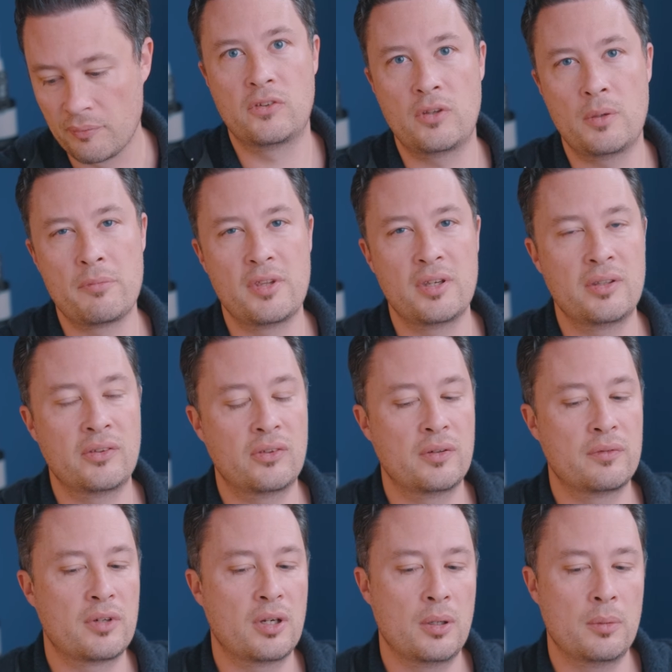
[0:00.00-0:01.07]
Some things
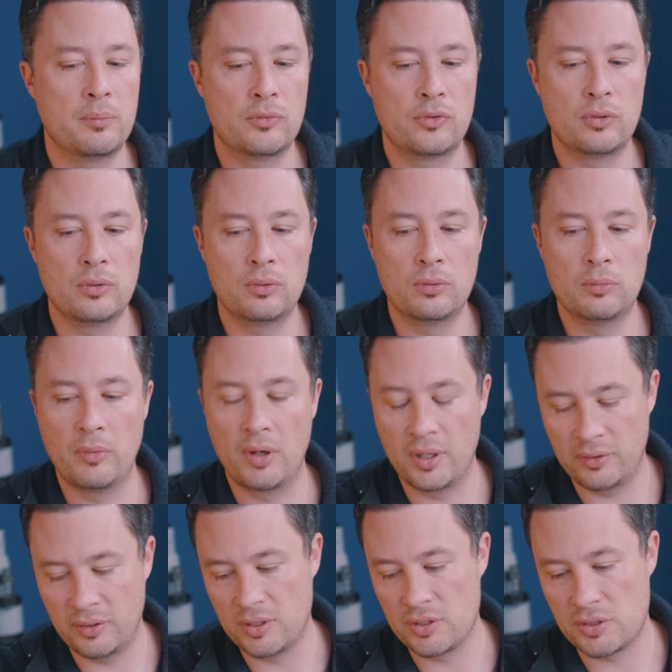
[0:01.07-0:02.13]
have come to
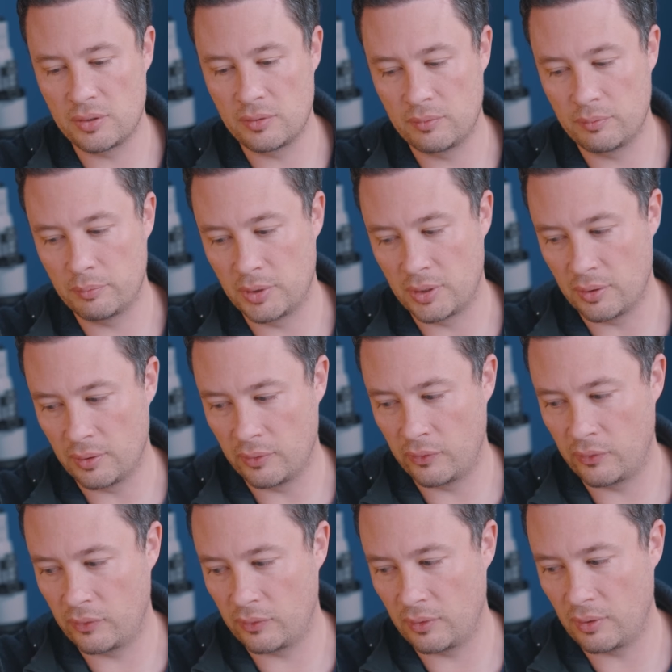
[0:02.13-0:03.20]
my attention
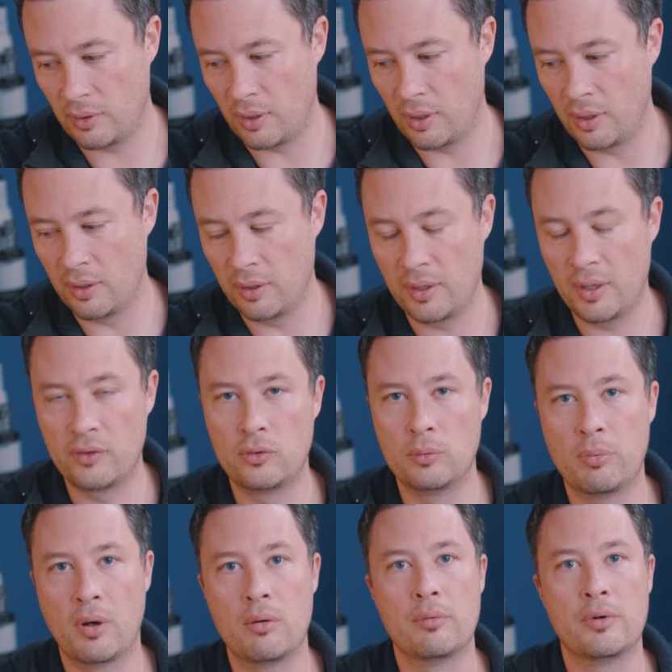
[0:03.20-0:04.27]
because as you
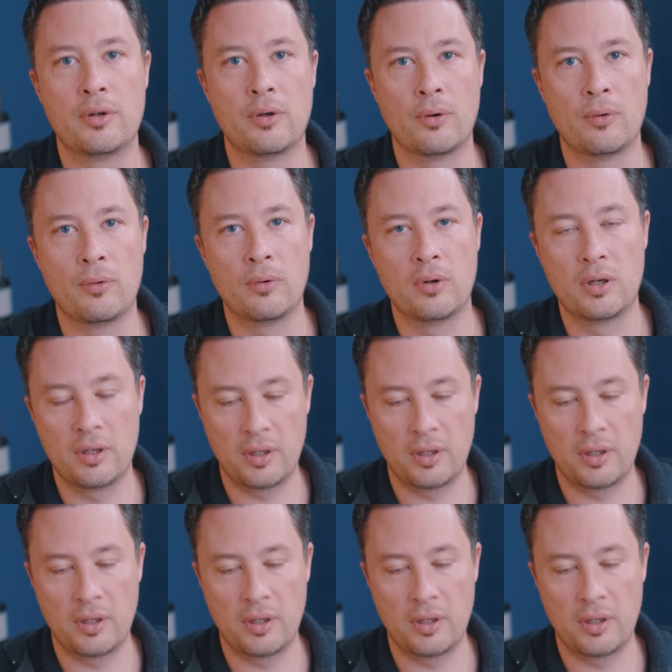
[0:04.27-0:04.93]
probably know,